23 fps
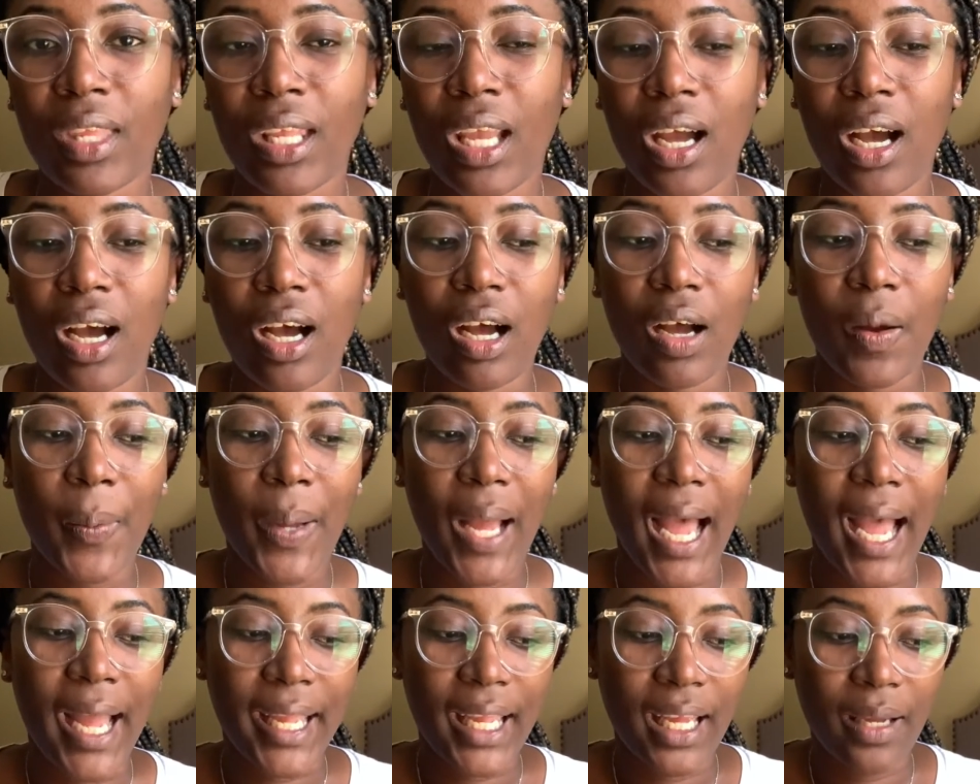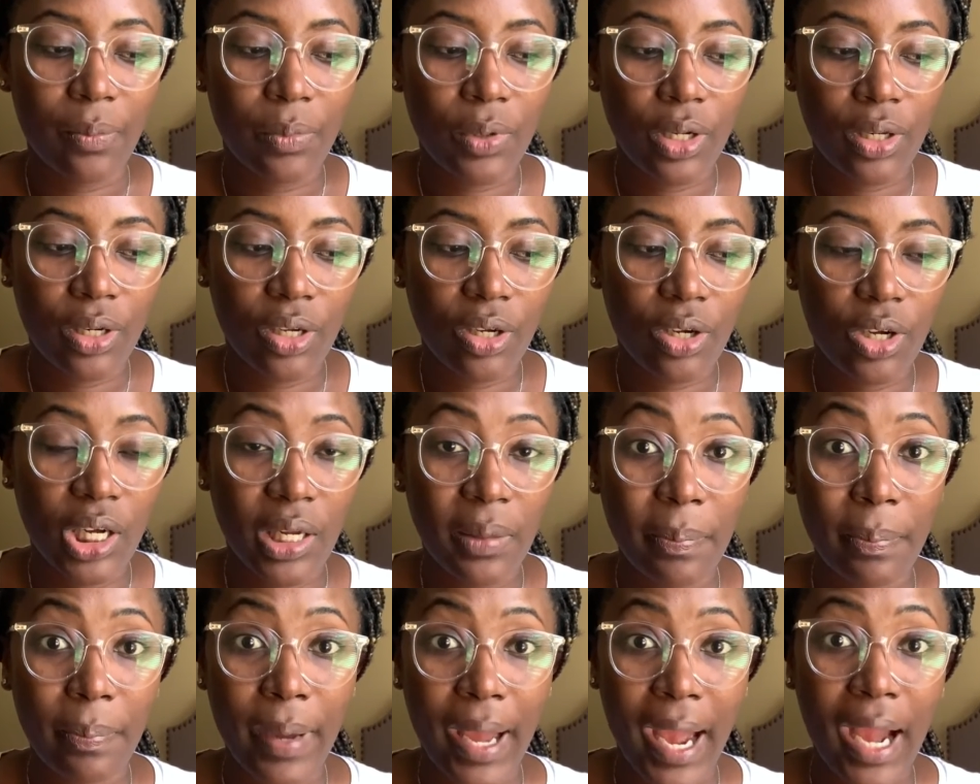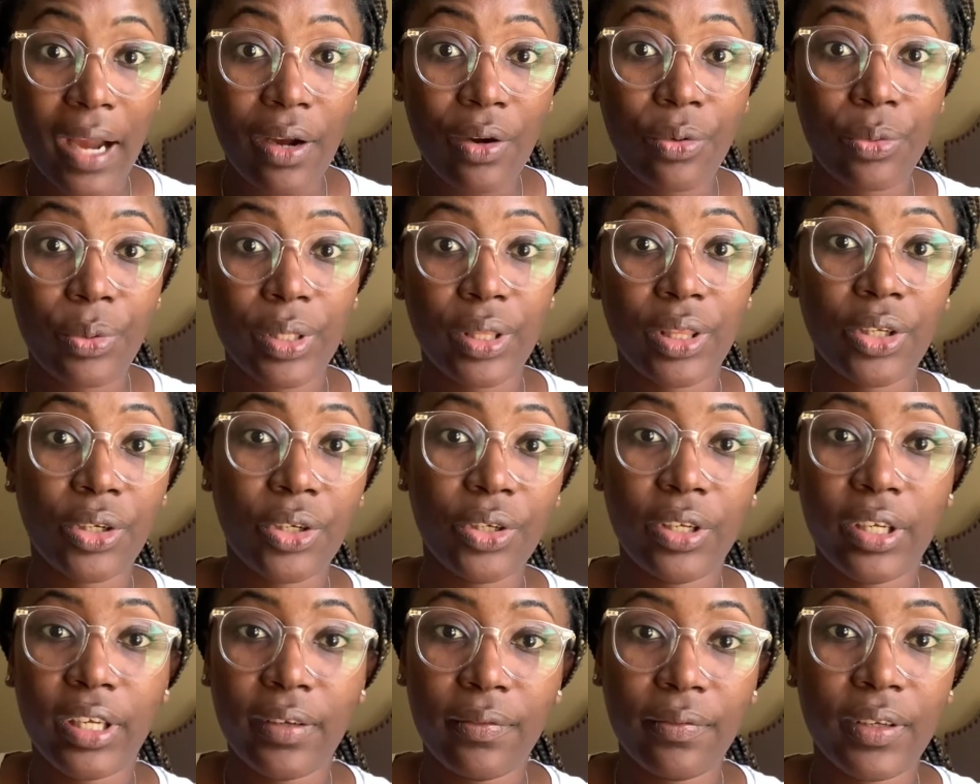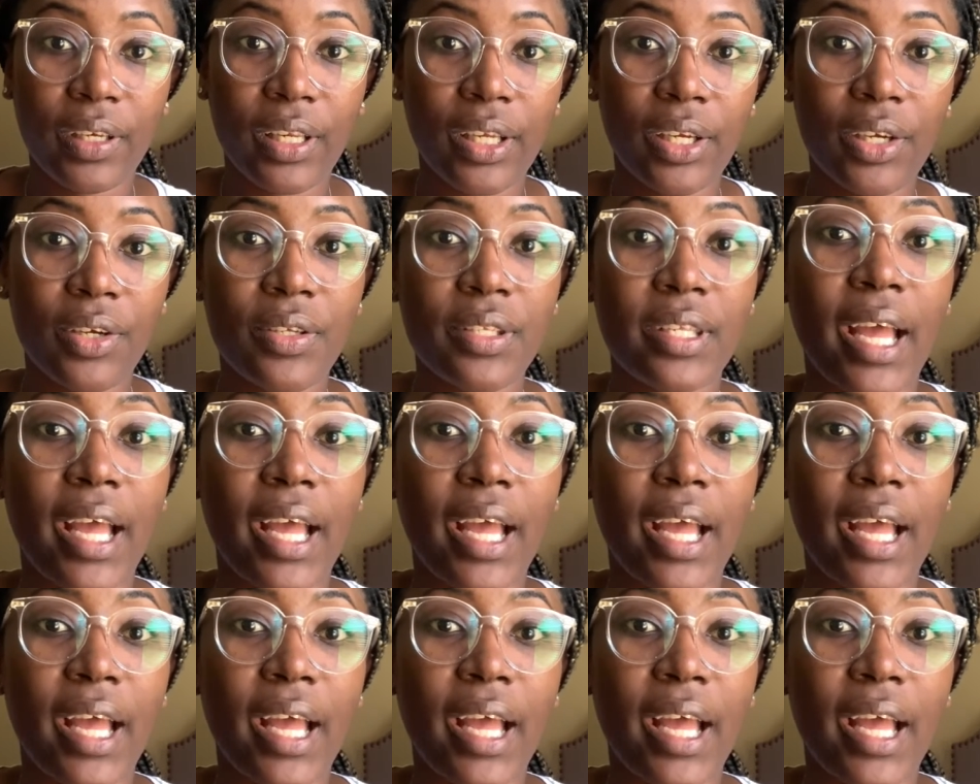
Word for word: I am gonna come back with the cooking videos.